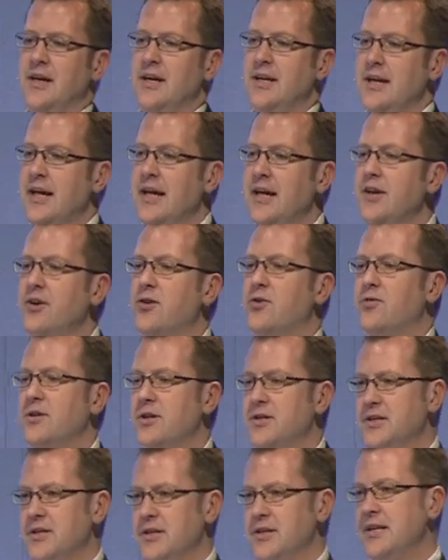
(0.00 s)
an
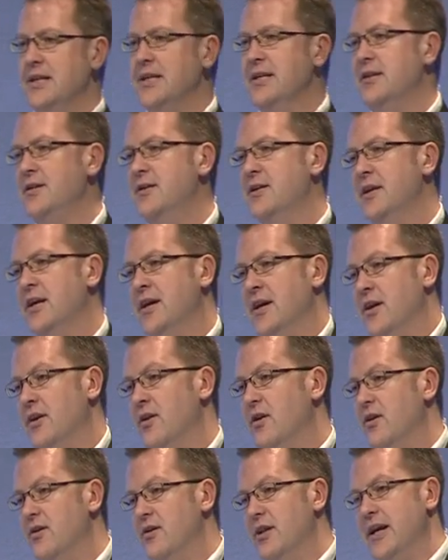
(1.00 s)
increasing need
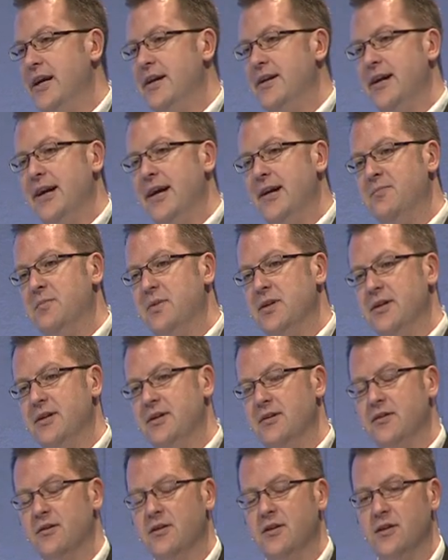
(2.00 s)
in online
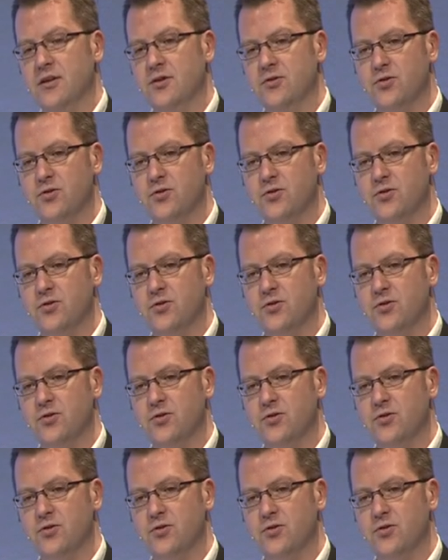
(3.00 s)
gambling